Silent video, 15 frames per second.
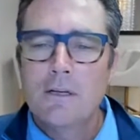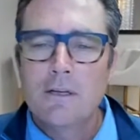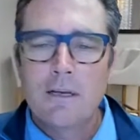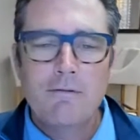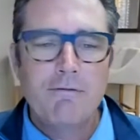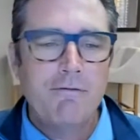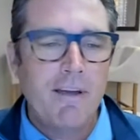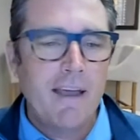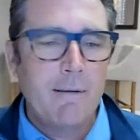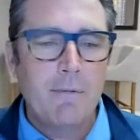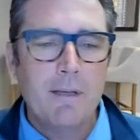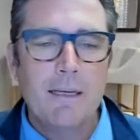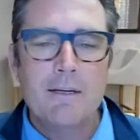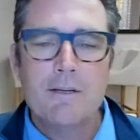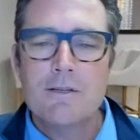You have
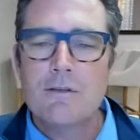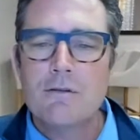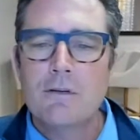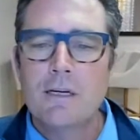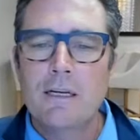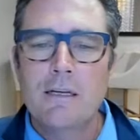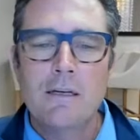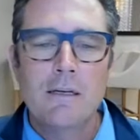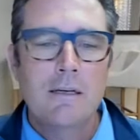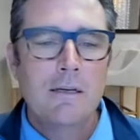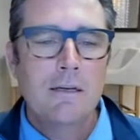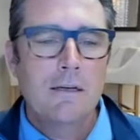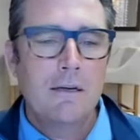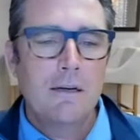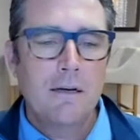family history.
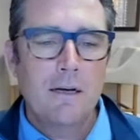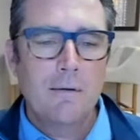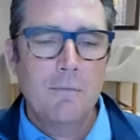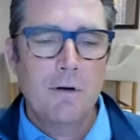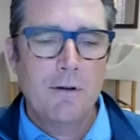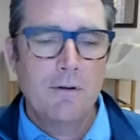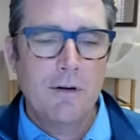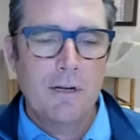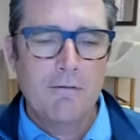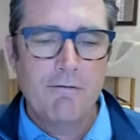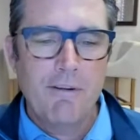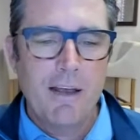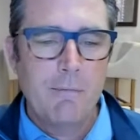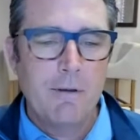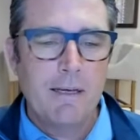Are there any
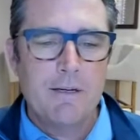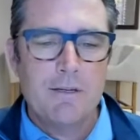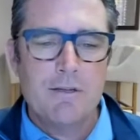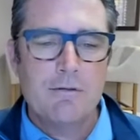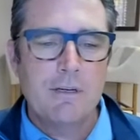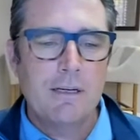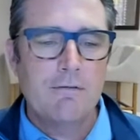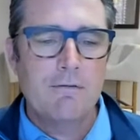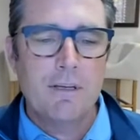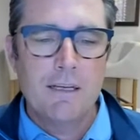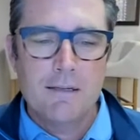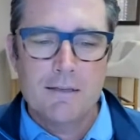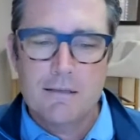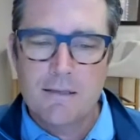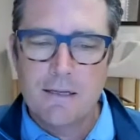family history of
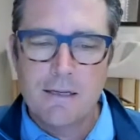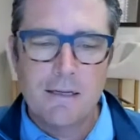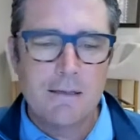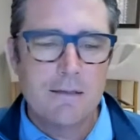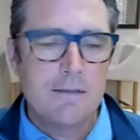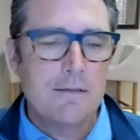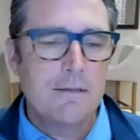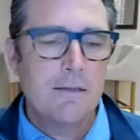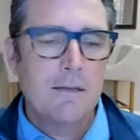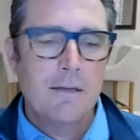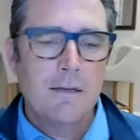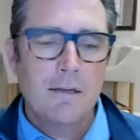these things